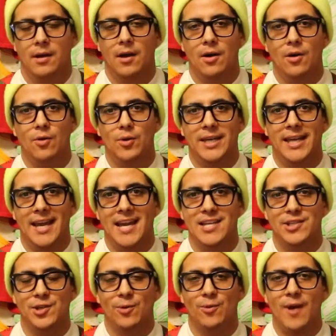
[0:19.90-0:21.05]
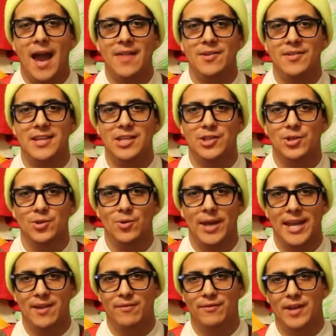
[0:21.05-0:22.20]
Okay, so rather than do
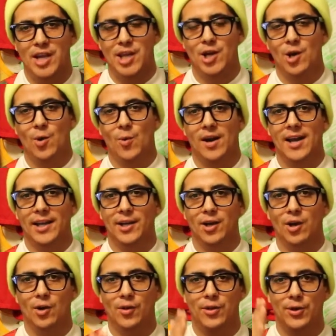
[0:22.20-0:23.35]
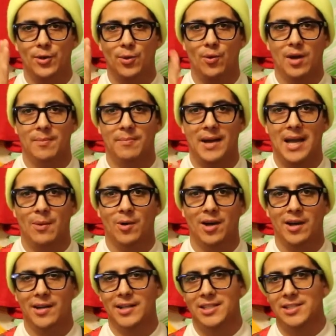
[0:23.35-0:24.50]
a video where I go through one by
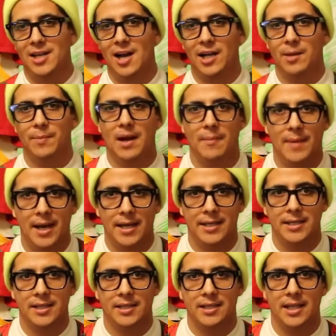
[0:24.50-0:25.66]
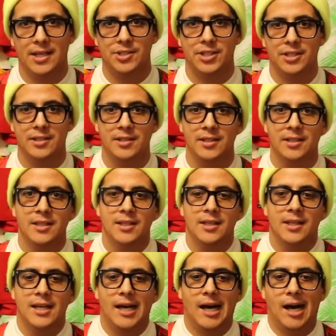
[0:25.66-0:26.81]
one and talk about my kit collection,
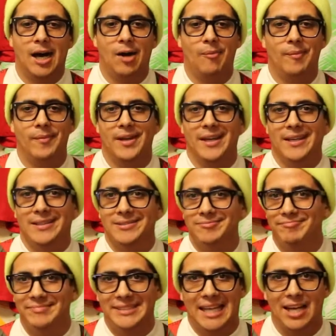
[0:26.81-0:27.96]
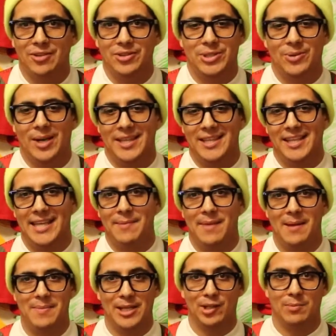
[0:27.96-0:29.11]
um, not only do I think that
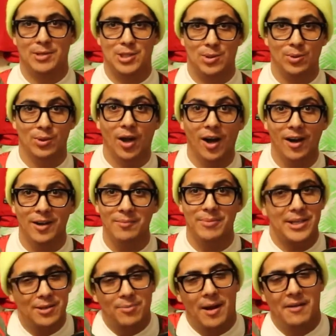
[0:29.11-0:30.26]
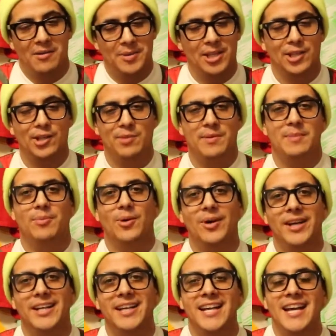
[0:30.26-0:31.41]
might be a little bit too long, but it'll probably be a little bit
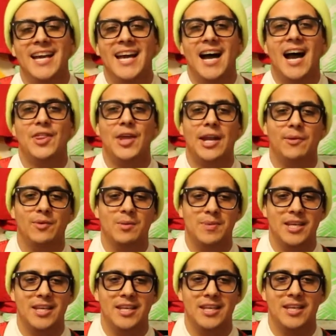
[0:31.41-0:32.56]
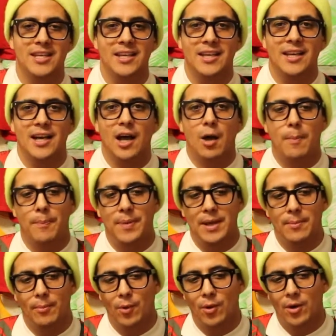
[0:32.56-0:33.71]
boring. I thought it would be a bit
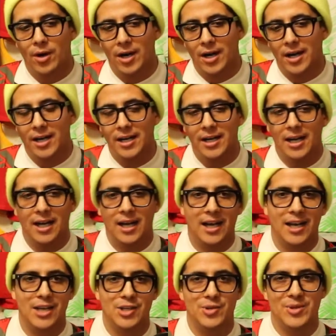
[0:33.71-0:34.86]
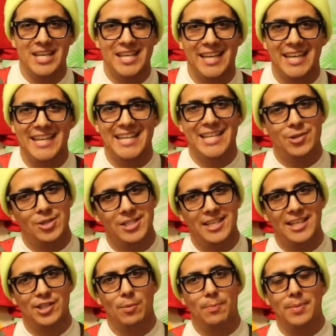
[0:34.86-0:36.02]
more unique and
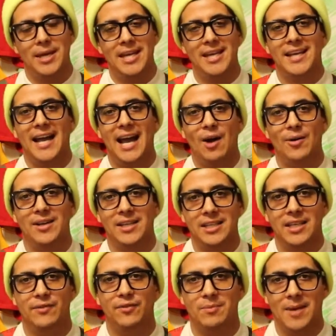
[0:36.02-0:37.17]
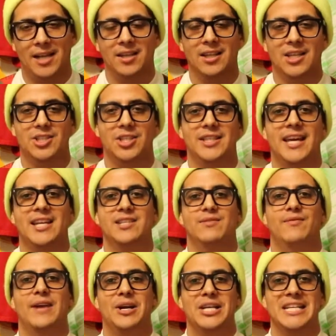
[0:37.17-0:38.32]
interesting to pick out a kit from my collection that is
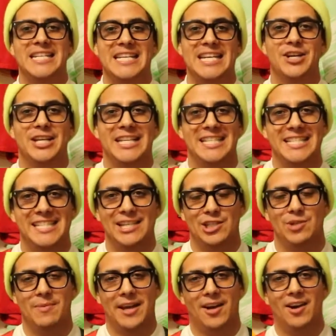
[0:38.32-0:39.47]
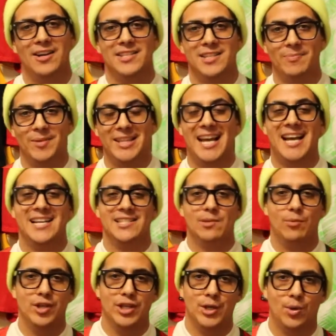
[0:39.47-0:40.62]
very near and dear to my heart, something that has a
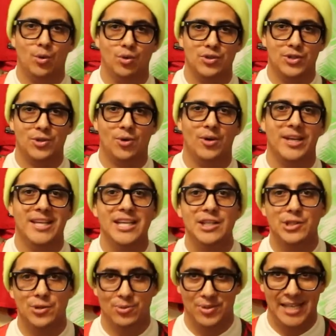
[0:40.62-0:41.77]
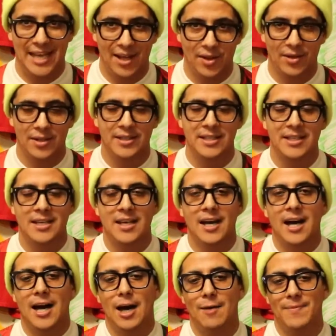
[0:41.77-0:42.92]
really cool story to tell.
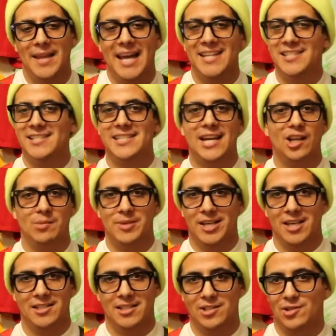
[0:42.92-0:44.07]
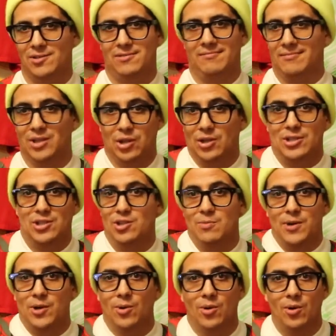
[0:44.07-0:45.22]
Not necessarily because it looks super
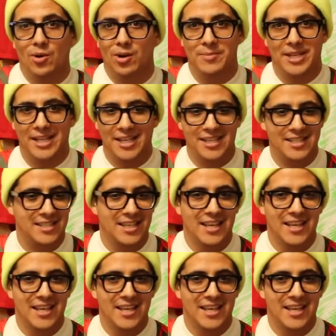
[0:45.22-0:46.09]
cool or because